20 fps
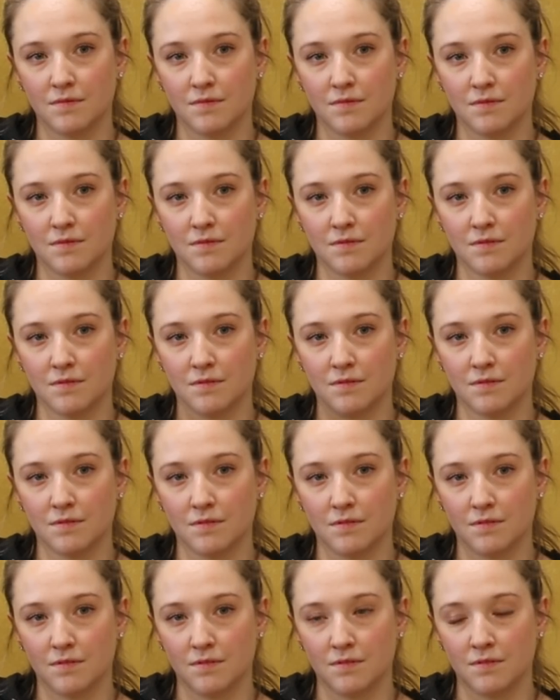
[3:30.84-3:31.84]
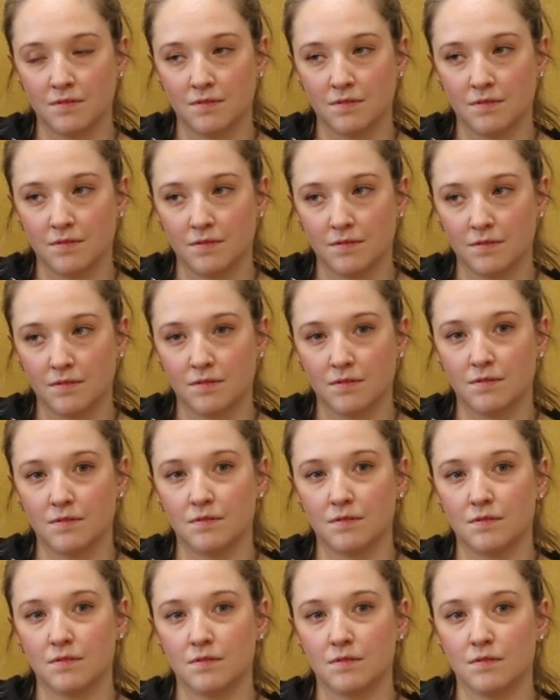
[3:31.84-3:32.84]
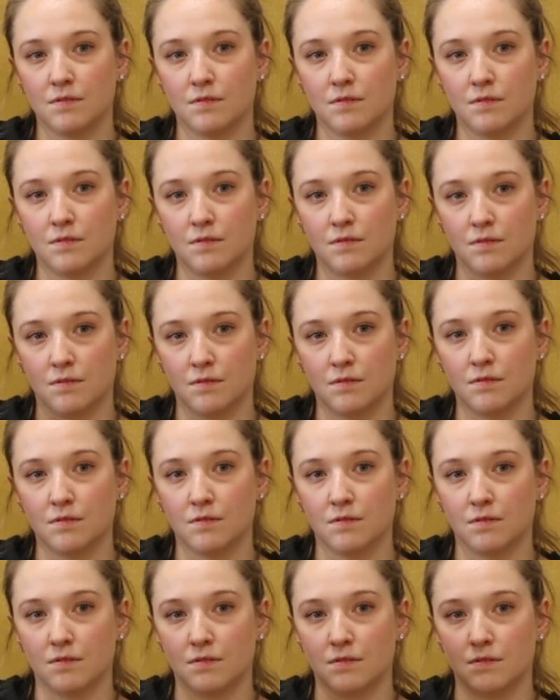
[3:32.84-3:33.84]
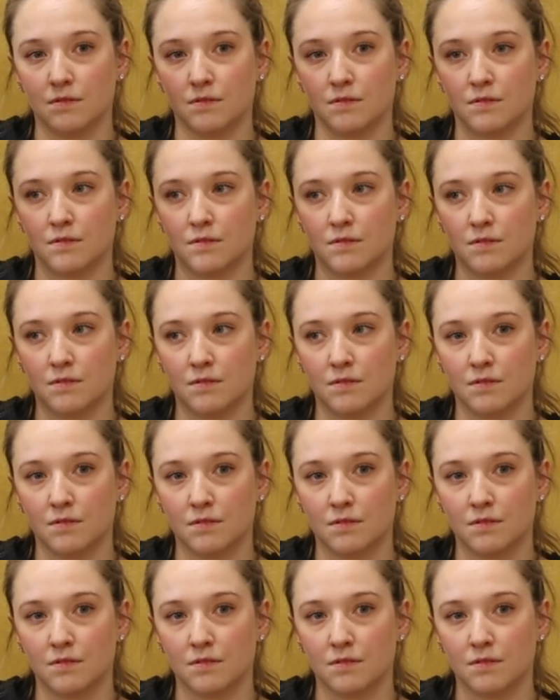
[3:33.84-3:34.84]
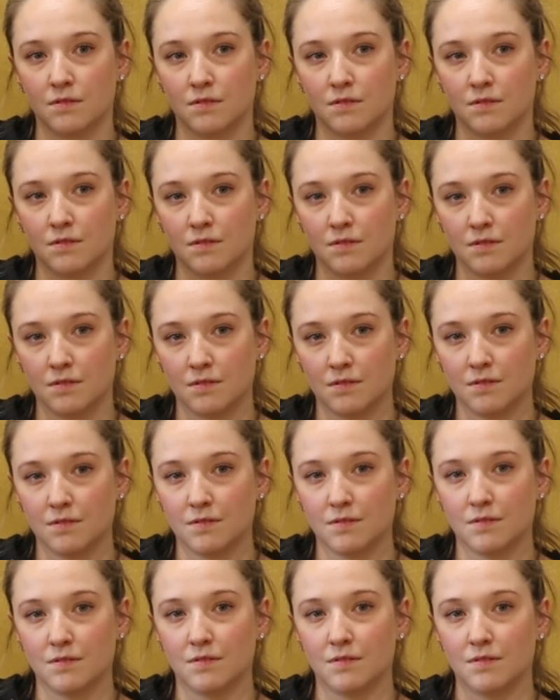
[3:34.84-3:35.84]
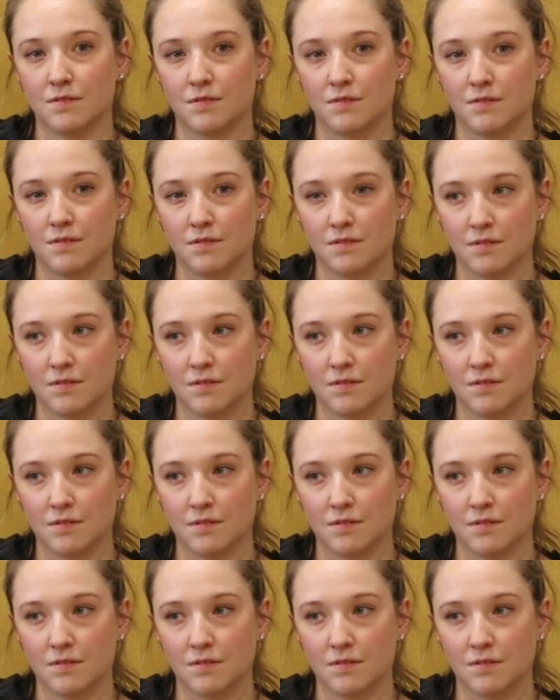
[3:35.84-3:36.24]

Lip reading: The person shown says nothing.